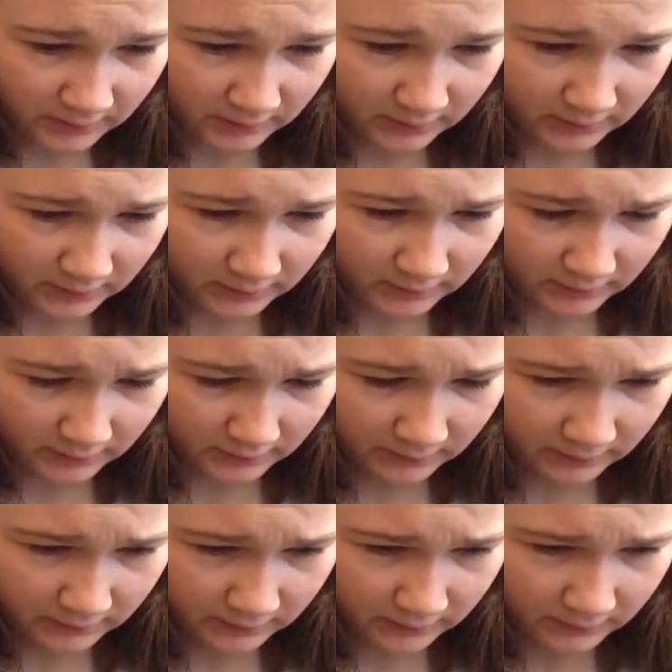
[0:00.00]

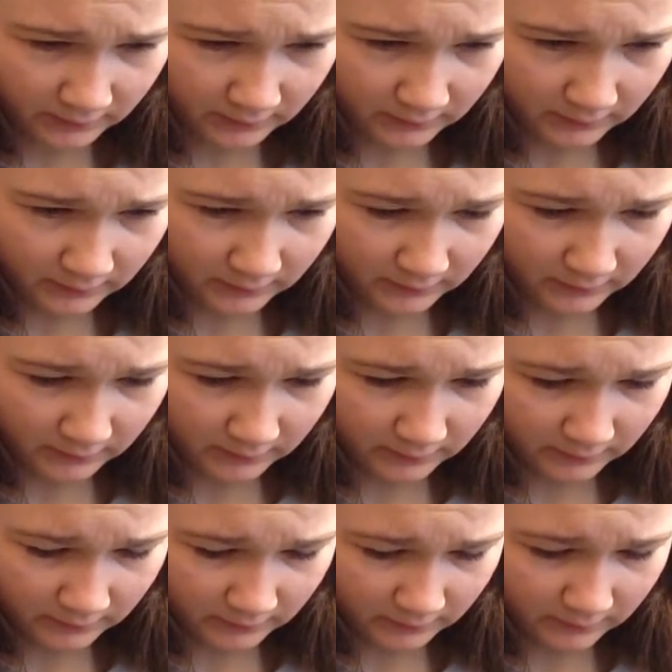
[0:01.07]

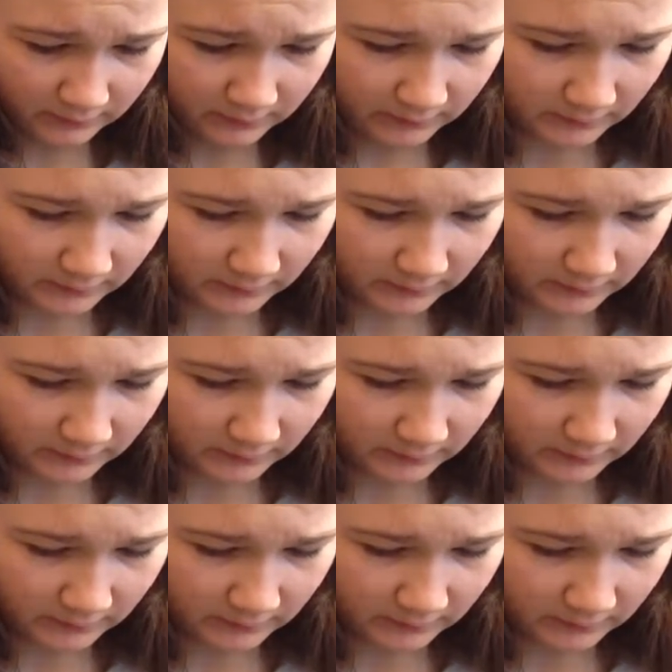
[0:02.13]
(silence)